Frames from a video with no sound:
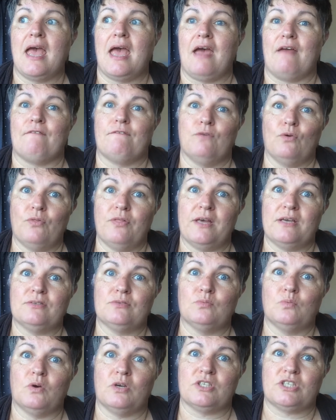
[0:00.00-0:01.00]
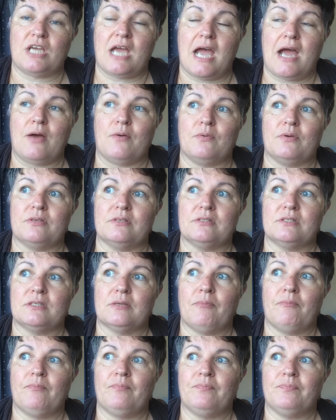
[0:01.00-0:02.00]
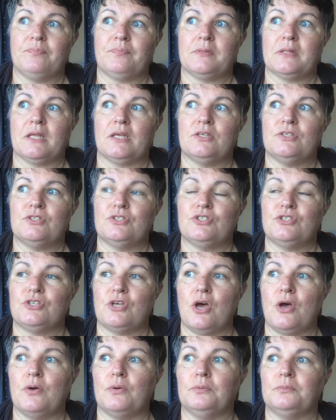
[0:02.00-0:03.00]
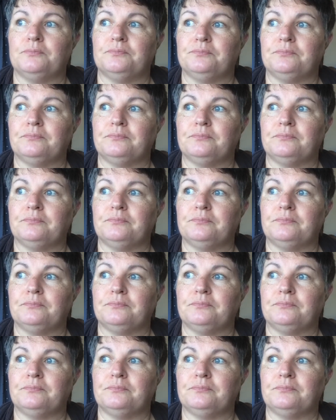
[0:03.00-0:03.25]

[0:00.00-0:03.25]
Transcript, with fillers: and 4,000 watch hours. So